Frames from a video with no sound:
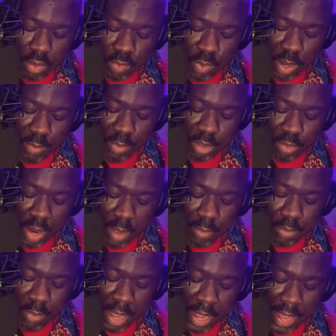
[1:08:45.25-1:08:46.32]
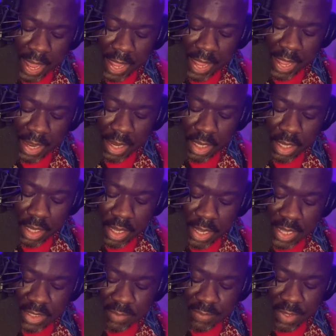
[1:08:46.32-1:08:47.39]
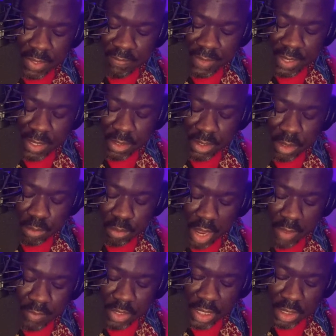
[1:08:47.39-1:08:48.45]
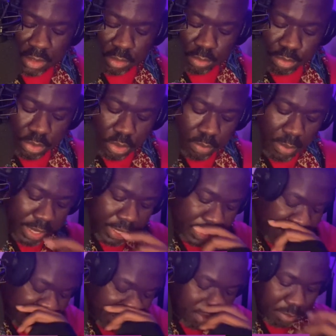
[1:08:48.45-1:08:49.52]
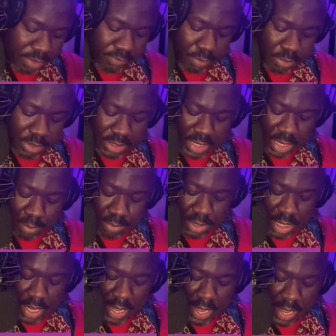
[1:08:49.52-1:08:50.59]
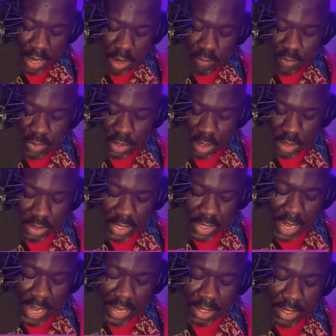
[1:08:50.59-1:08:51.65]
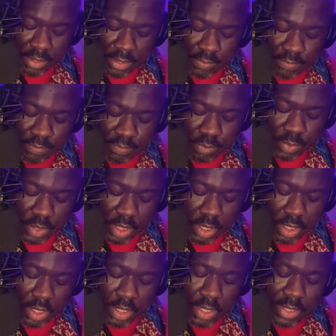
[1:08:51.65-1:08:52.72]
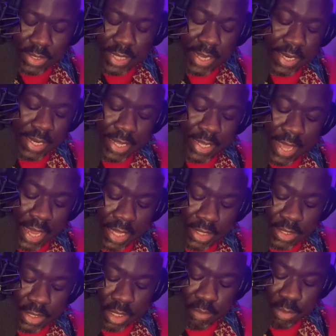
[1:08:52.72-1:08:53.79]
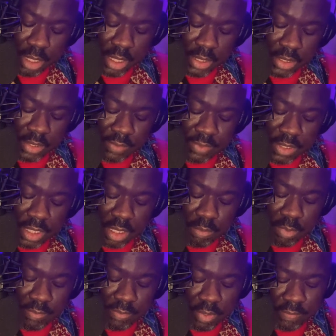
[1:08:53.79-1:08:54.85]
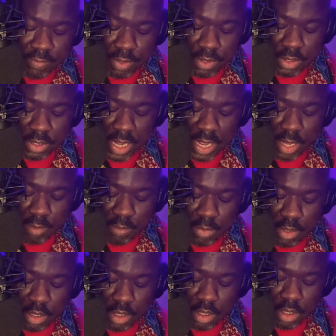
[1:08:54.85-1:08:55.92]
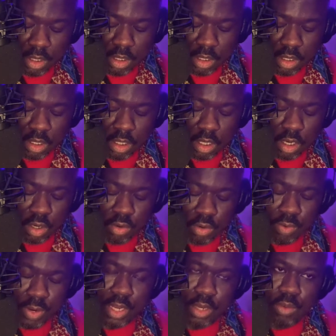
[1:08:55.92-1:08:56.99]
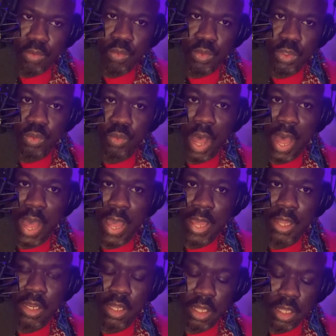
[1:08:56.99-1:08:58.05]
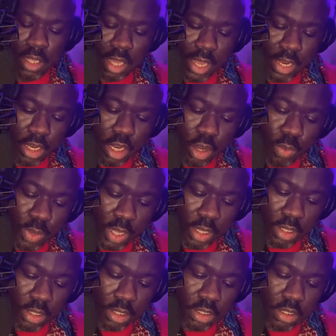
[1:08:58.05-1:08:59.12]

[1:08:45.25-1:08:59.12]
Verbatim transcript: Raymond grabbed my hand as if he feared some gravitational pull might yank me from the steps and over to her side. Sandy gazed at me as if seeing me for the first time. Her grin was wide and knowing.